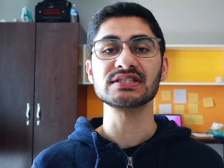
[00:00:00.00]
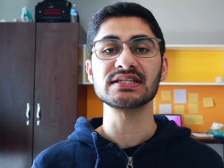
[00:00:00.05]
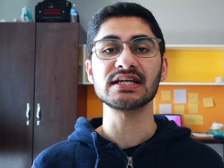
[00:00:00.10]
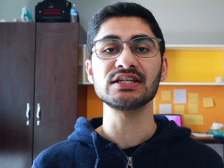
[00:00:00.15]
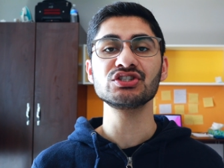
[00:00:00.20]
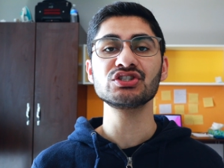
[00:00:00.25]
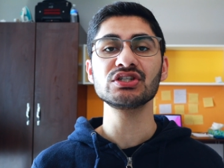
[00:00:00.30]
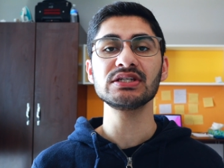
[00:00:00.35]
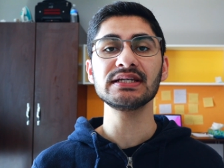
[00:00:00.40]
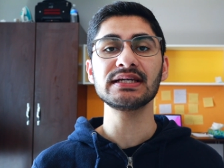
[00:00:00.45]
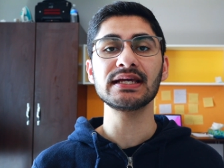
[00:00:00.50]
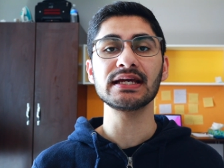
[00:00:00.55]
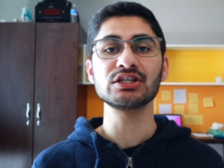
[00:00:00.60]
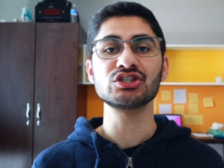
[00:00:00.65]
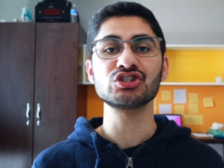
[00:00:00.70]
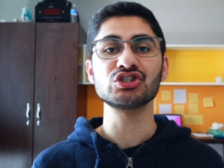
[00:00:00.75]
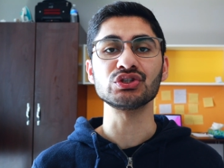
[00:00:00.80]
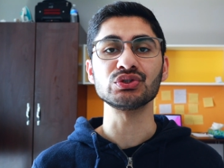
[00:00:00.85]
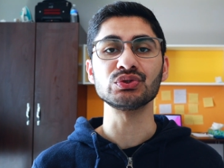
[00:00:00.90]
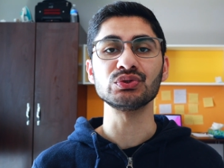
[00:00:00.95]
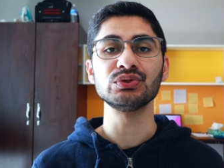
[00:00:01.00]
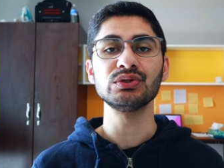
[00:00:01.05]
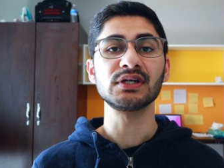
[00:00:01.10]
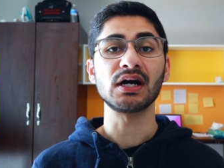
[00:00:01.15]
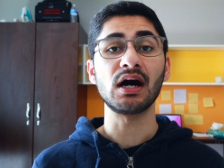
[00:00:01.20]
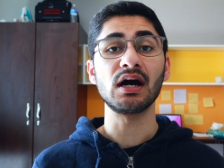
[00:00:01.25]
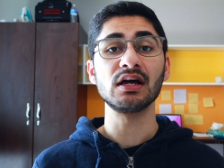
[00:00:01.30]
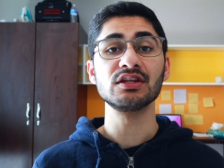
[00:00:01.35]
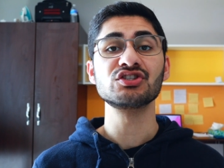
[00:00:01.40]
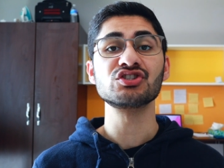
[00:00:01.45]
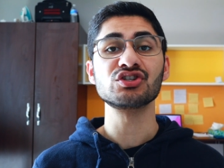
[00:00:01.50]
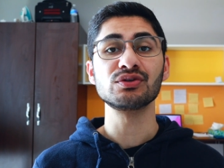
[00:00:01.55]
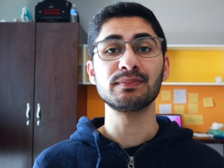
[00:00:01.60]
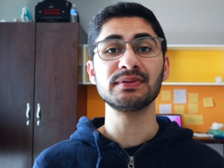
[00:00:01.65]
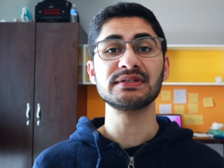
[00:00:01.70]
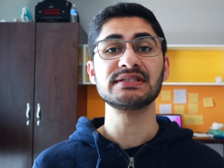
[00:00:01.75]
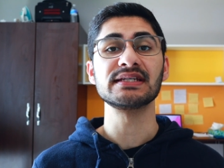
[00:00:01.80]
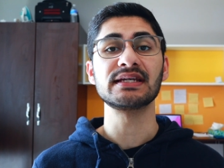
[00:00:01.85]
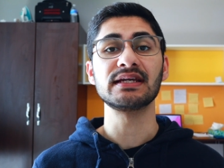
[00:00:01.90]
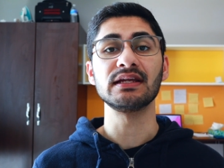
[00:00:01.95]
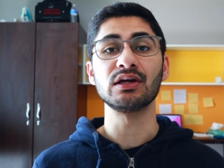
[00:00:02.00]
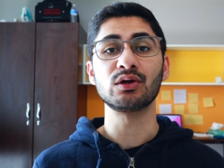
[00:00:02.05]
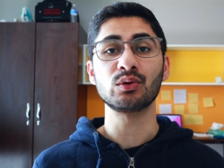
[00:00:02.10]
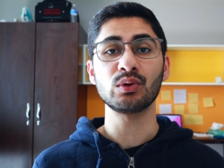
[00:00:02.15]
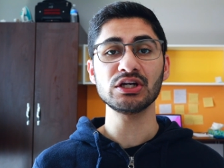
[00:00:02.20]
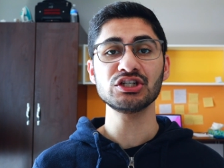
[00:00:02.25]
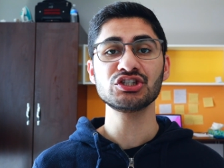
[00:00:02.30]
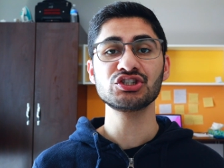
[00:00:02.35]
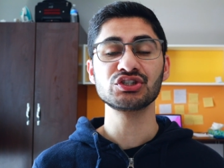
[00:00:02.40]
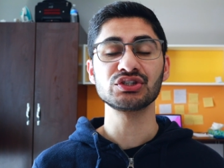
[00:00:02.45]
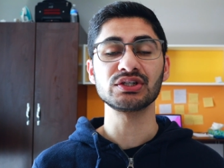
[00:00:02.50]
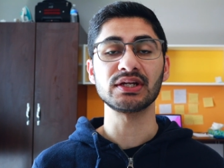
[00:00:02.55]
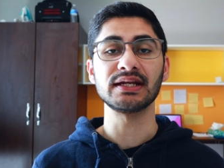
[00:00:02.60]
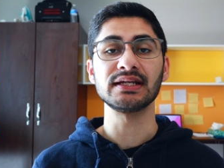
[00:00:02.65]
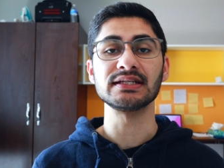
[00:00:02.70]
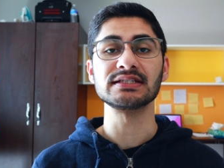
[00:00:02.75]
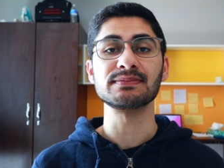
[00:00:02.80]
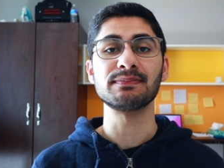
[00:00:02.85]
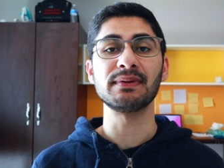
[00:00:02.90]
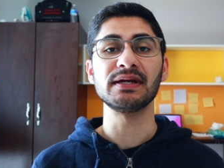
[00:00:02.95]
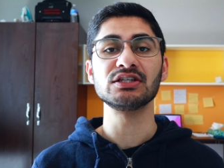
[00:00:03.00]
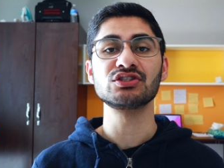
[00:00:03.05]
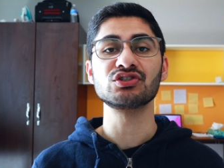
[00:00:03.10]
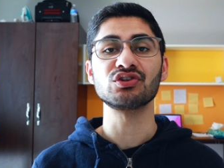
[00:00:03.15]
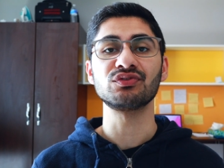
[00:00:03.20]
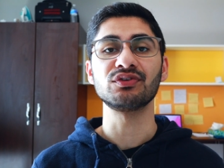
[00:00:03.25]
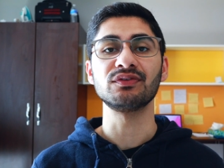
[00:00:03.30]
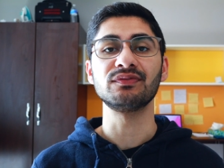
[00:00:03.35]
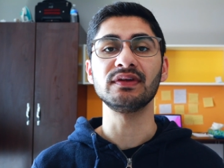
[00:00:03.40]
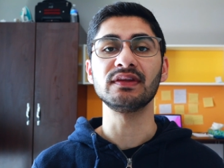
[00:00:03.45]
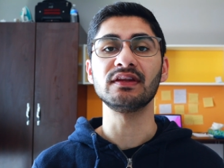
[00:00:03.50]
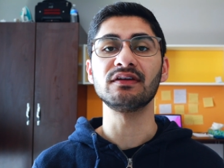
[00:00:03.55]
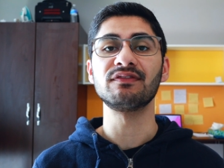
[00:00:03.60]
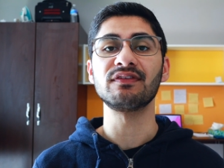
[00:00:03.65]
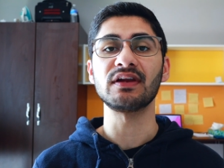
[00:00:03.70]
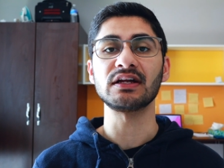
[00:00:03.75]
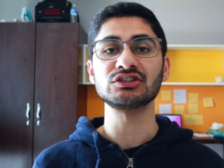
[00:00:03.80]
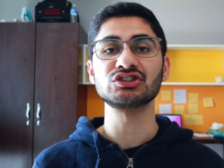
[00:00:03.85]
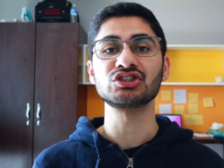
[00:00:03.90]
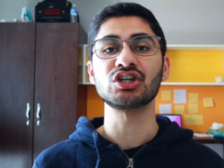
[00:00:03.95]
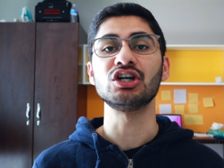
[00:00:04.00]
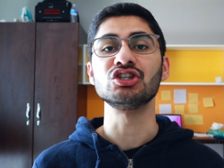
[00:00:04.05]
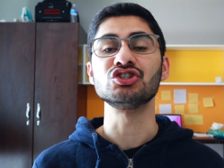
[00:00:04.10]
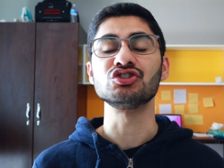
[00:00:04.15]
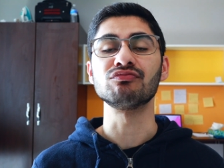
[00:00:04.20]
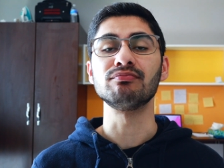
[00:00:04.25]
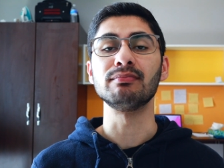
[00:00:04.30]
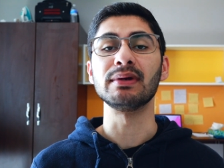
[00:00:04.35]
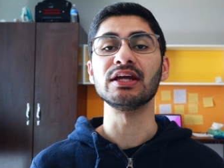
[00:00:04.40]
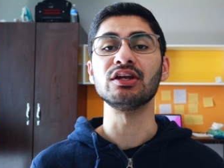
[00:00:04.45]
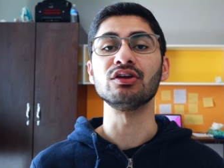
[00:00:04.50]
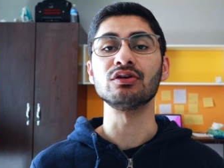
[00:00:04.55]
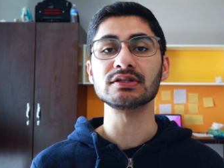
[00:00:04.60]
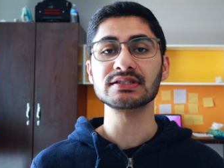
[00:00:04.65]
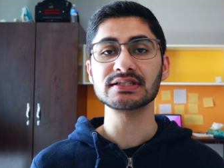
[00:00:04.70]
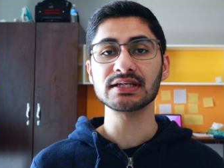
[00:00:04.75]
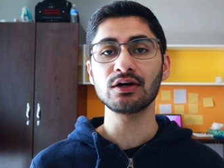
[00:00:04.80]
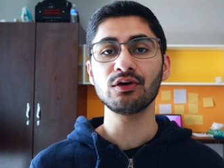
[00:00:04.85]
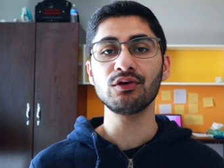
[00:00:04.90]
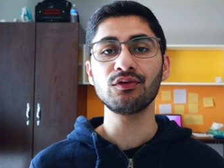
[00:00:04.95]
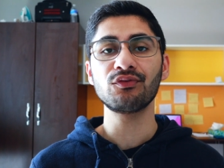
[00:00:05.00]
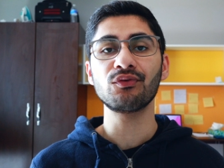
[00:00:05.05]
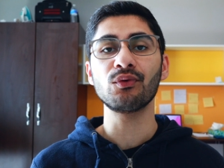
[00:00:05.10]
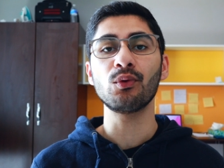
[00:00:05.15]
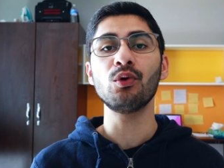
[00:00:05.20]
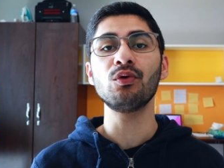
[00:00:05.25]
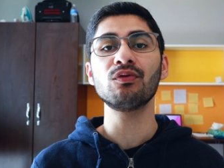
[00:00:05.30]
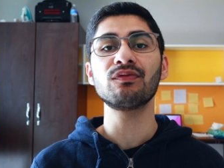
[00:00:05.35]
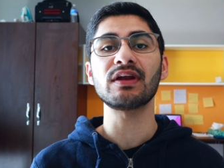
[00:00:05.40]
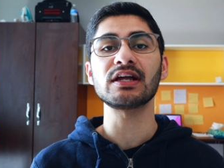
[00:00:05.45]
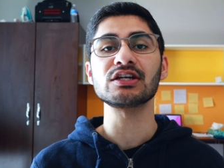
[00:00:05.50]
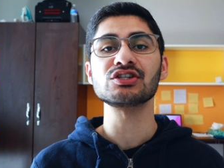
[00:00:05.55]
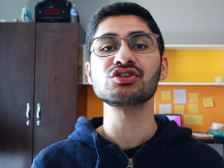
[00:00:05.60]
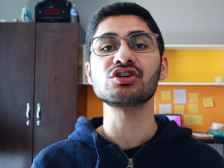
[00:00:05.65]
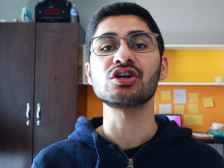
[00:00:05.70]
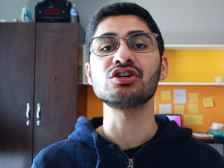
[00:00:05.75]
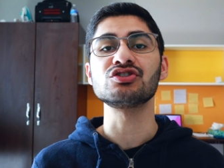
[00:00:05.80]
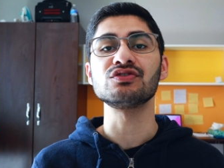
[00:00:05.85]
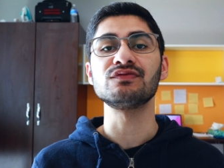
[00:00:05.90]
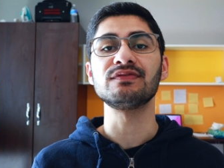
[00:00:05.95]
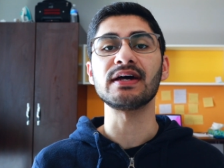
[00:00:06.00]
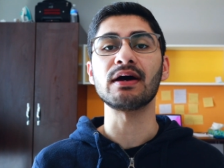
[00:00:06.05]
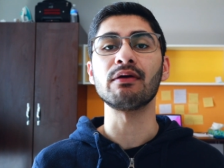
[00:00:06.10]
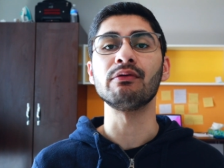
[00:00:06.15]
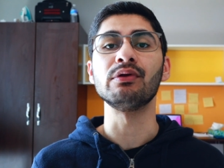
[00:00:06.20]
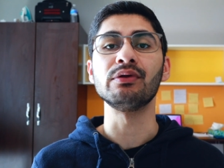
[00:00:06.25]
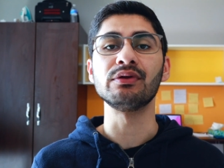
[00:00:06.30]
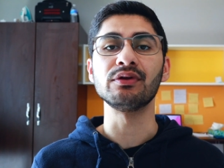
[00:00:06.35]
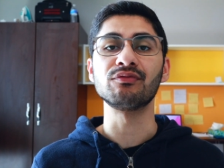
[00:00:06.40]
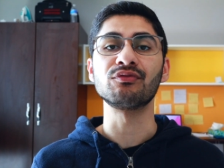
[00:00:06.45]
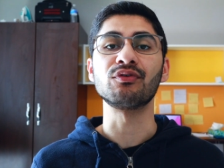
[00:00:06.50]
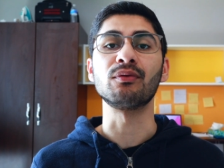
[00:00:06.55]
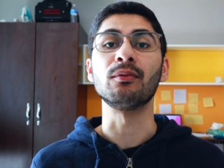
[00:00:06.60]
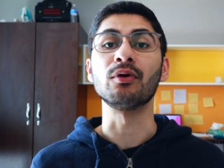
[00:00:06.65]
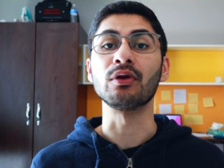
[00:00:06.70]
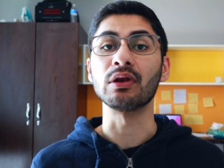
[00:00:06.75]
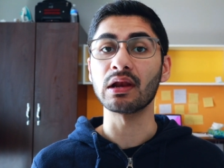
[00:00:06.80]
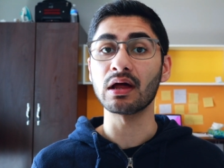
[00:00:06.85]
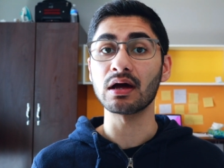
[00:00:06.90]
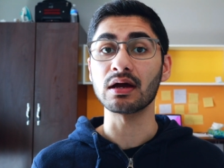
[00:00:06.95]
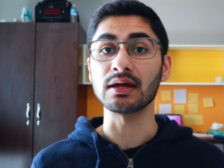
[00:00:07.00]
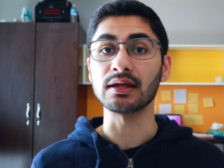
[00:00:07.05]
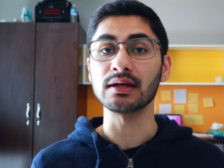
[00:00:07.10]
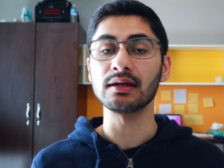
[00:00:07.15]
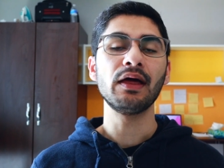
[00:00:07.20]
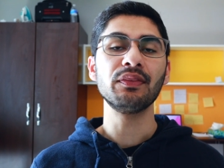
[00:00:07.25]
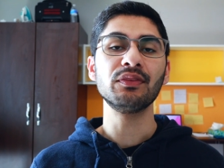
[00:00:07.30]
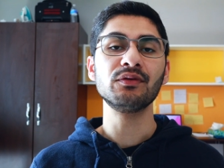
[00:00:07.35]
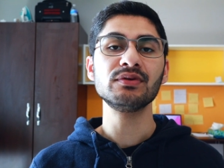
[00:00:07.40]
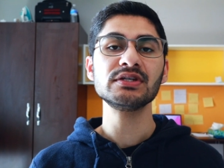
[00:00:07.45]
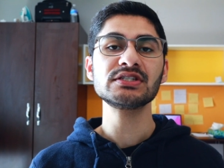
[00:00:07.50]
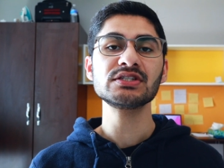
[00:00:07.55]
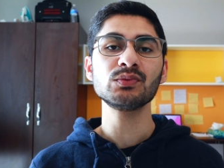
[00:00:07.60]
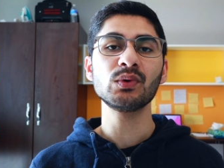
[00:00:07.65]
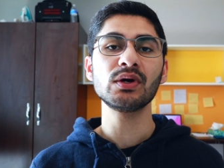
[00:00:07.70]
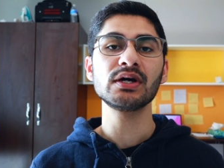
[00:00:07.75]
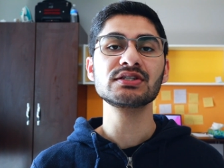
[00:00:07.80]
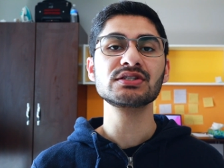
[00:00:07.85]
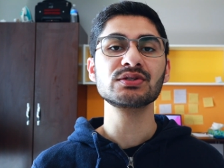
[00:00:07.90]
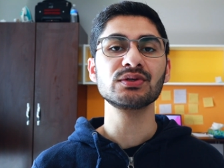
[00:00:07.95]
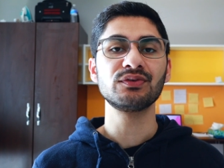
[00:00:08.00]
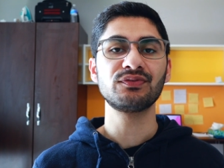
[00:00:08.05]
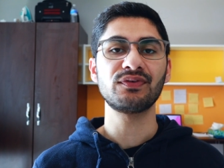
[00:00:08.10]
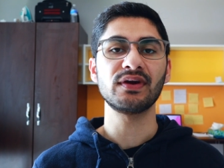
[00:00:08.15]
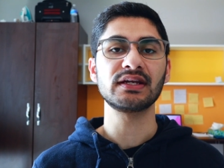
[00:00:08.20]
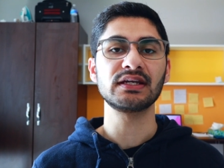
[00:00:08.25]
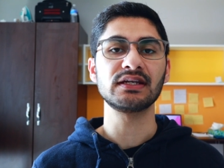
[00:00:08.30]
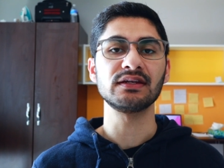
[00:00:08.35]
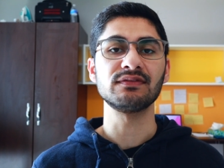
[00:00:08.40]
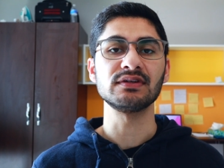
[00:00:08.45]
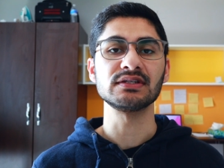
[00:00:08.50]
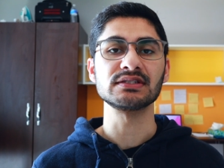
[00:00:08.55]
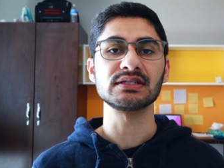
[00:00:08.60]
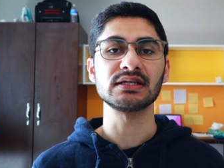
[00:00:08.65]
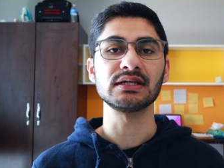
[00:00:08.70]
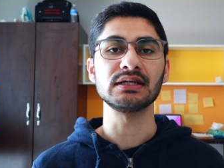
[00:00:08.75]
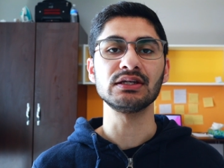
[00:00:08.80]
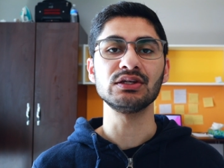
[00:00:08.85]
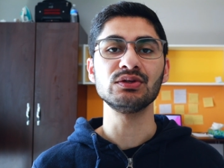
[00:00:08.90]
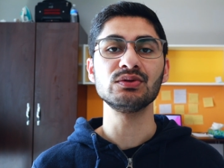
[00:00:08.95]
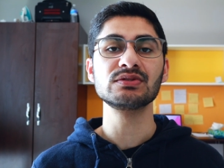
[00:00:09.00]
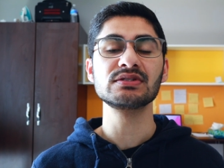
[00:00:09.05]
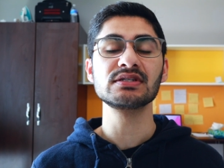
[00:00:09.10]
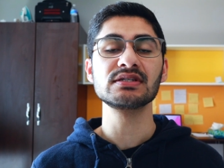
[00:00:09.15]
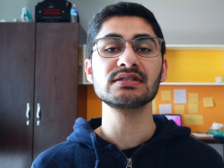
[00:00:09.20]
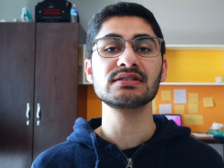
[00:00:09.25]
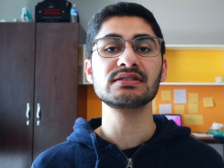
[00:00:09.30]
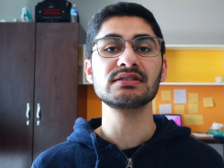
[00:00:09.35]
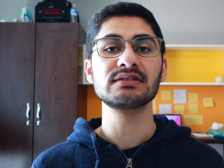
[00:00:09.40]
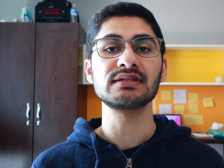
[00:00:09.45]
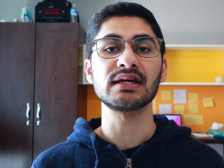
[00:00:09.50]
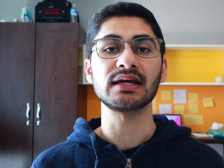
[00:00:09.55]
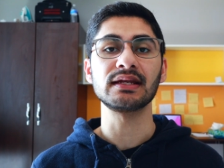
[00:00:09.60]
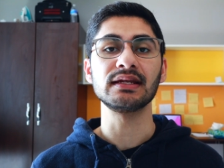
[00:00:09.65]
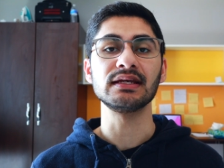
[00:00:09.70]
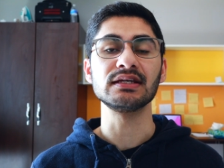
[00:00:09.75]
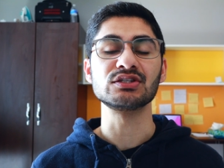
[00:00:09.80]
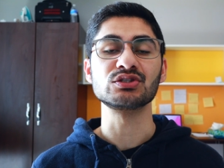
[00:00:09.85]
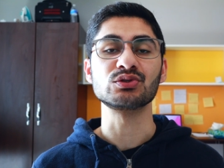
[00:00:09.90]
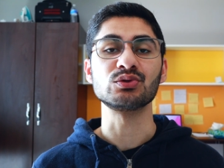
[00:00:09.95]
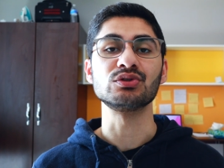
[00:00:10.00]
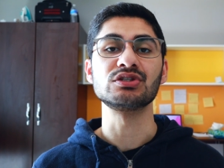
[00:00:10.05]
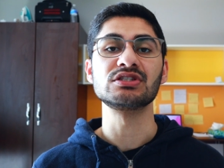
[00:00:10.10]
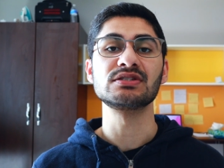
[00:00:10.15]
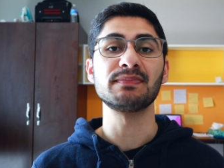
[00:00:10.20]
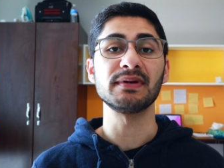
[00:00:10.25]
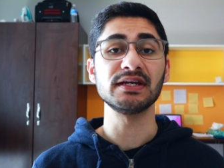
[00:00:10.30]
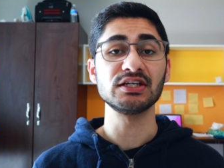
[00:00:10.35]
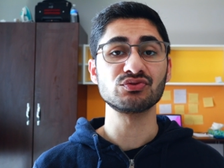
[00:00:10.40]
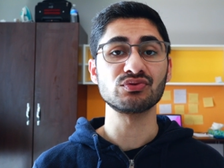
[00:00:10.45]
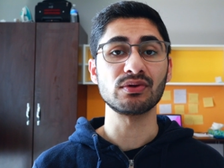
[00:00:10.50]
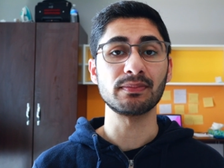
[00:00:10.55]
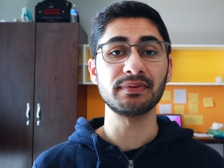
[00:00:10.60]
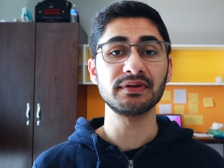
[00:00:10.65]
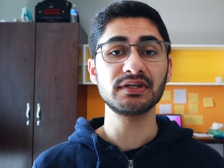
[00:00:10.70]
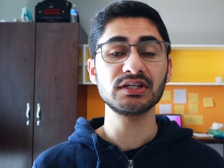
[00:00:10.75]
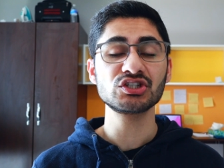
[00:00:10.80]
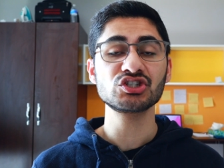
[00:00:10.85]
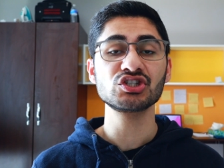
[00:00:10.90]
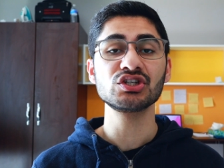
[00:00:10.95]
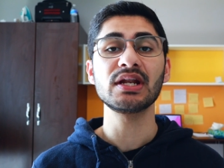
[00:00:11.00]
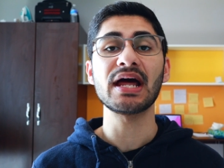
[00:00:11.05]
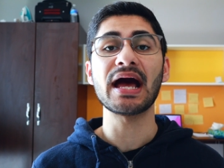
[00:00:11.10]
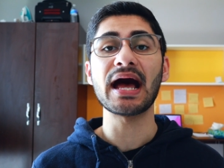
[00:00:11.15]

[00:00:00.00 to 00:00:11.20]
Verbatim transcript: essentially gets you to answer a particular question, and it's based off of either flashcards you've made yourself or flashcards you've downloaded from online. And the reason why it's so effective is it uses techniques called spaced repetition